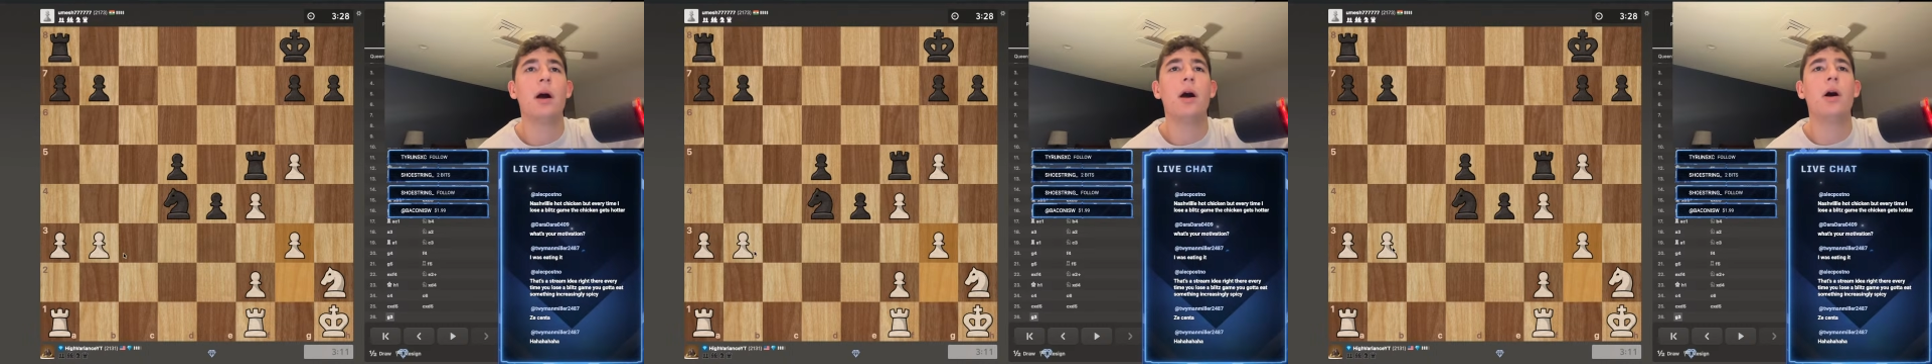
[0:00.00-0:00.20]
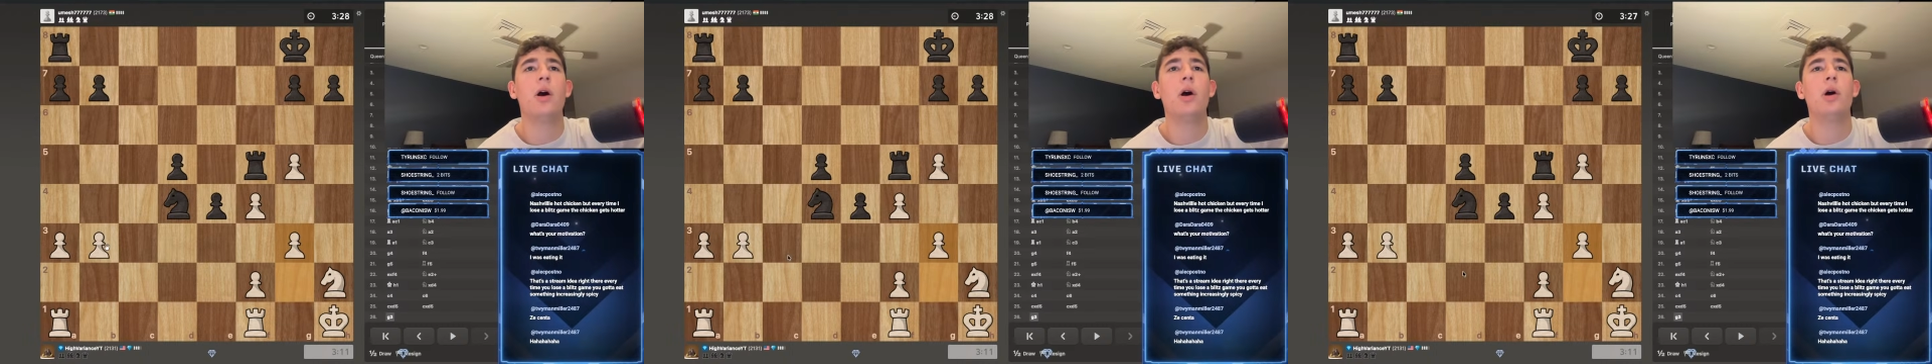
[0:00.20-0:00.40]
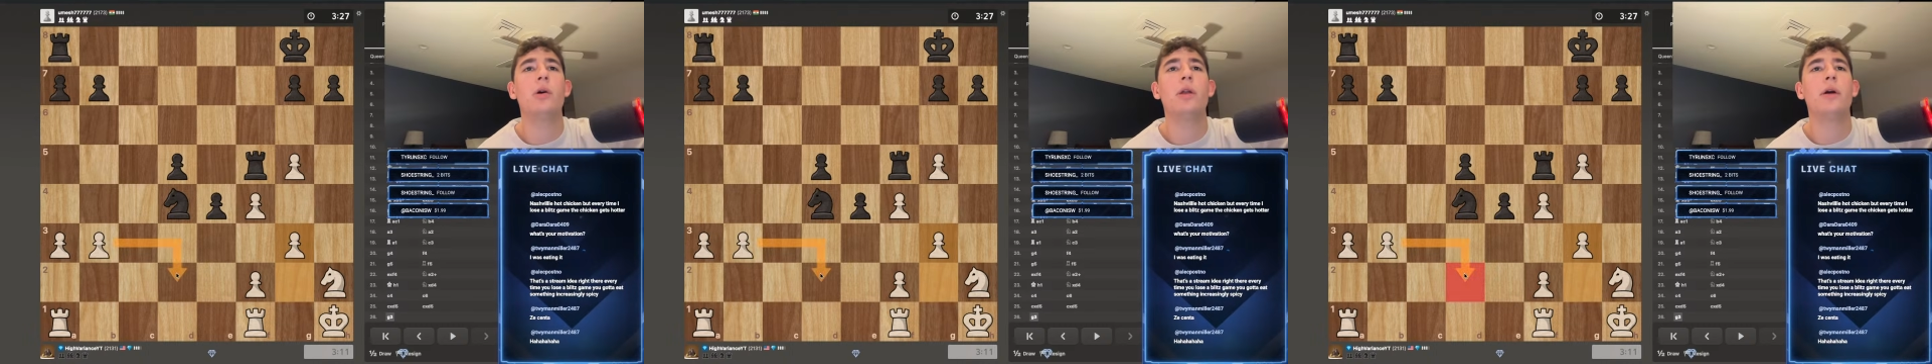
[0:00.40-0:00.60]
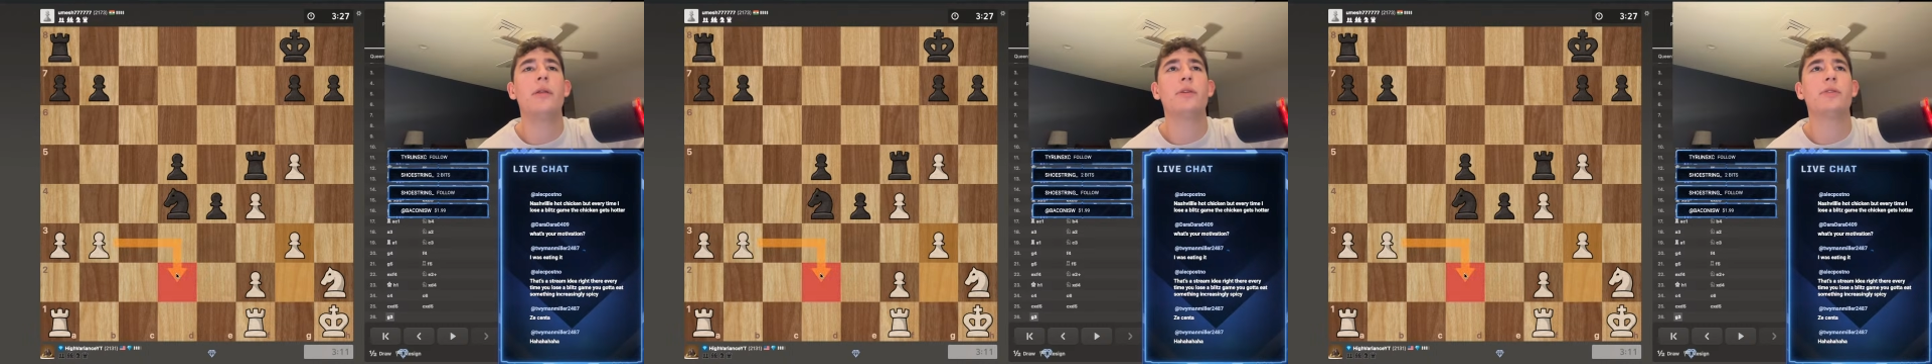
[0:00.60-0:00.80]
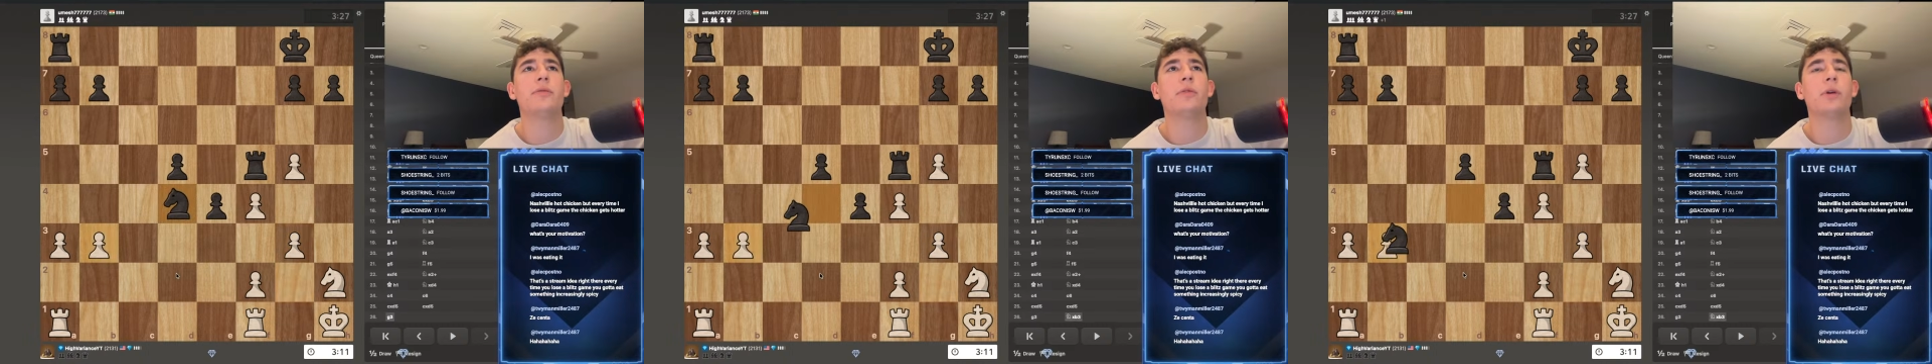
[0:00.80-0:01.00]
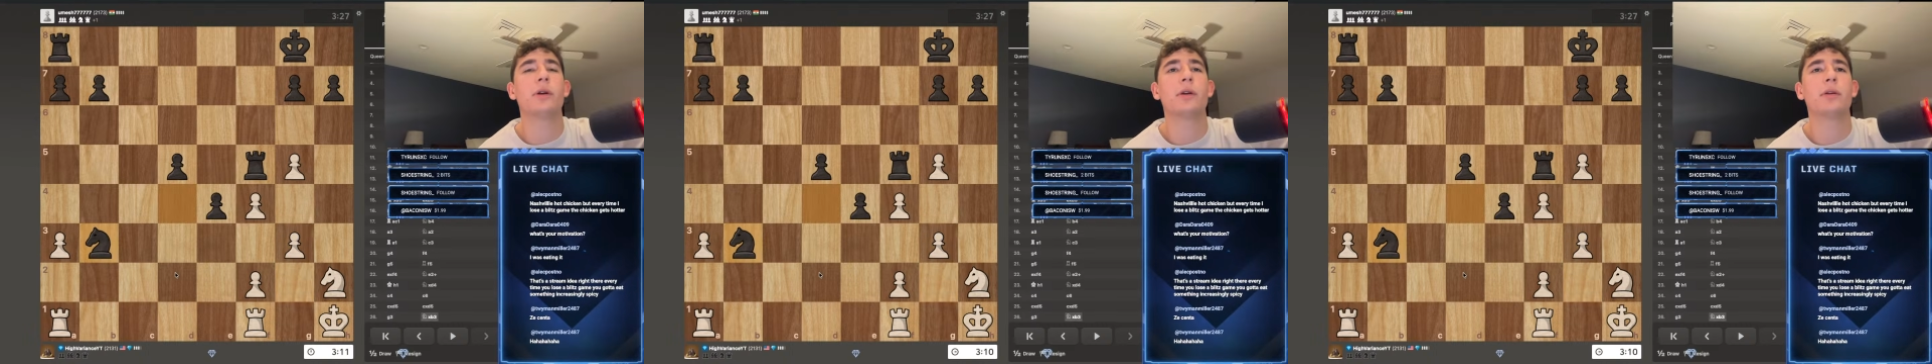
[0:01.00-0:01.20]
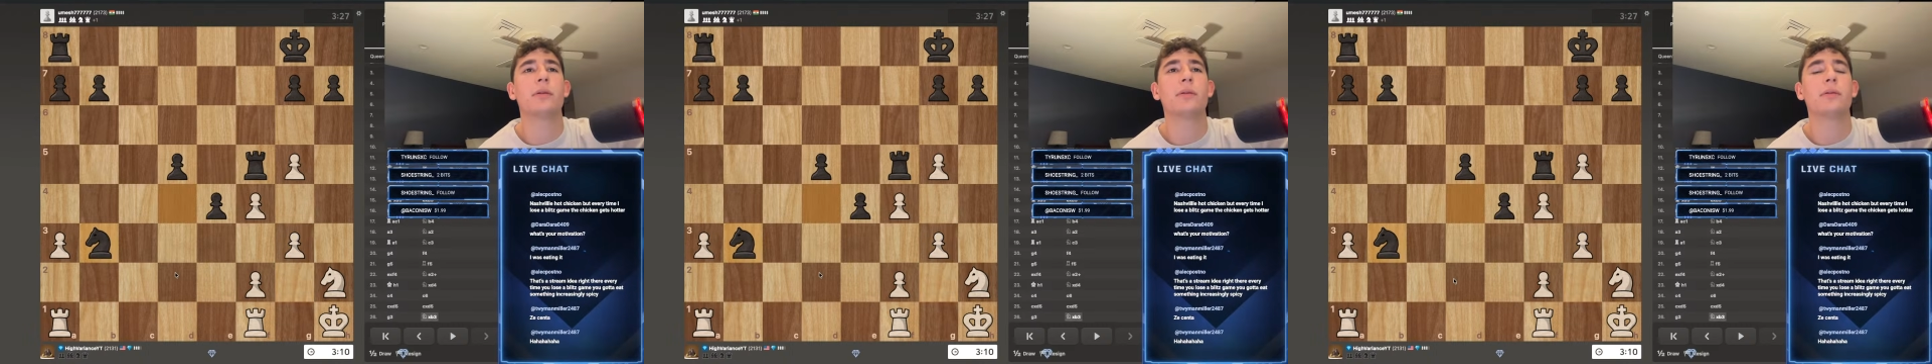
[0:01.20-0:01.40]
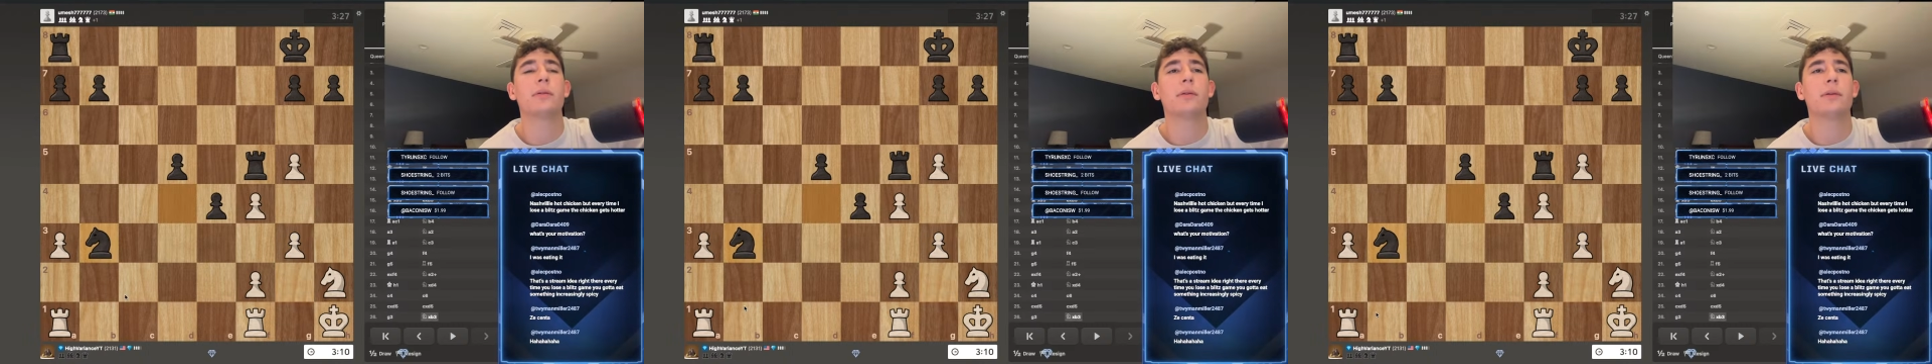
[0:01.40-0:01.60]
Oh, no, there's a fork.
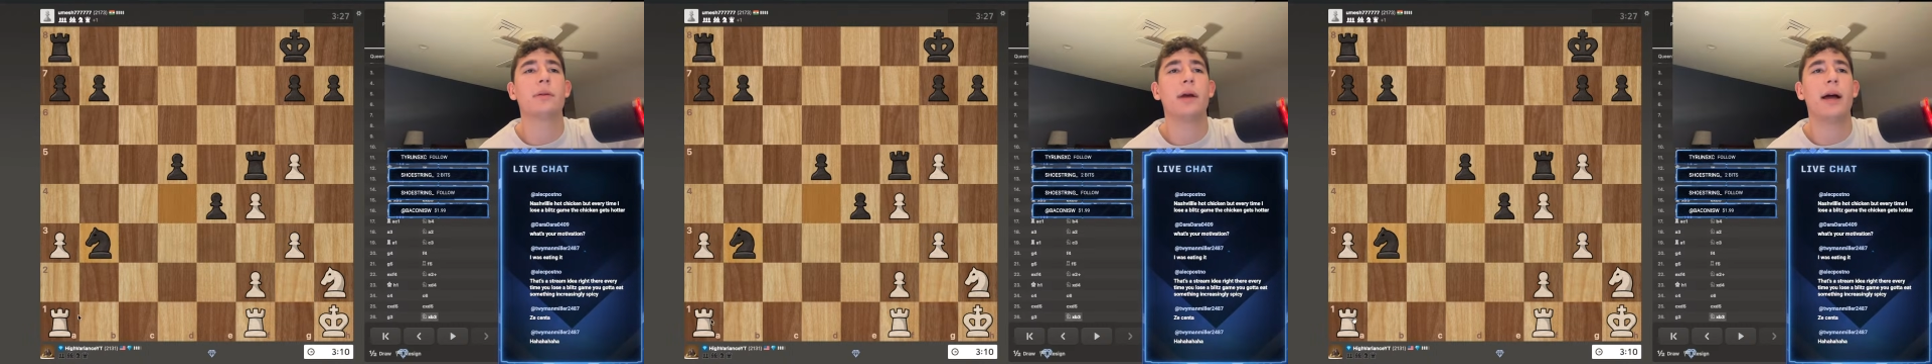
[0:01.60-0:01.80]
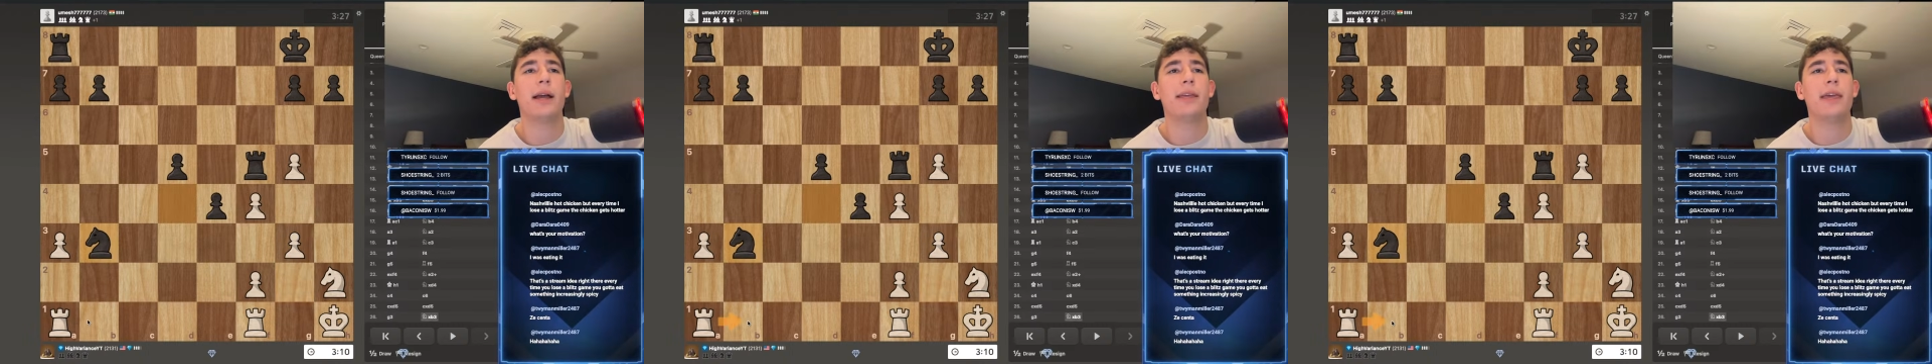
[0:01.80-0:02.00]
I